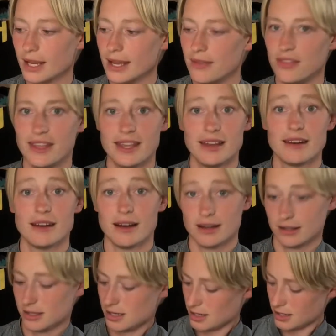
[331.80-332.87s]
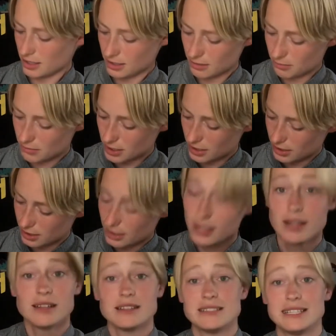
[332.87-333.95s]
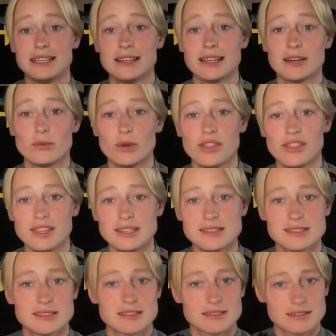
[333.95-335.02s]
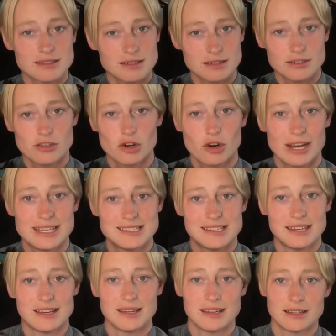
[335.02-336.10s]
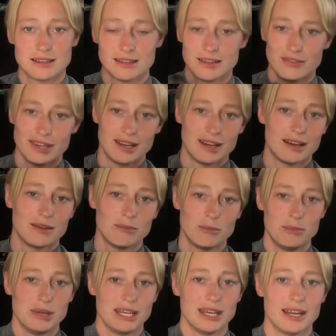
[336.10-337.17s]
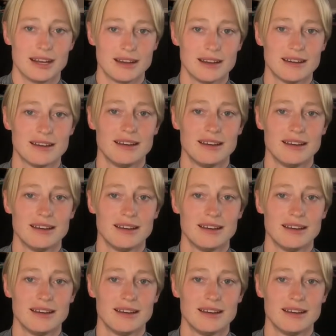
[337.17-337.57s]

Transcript: then I am dealing with this crazy living being.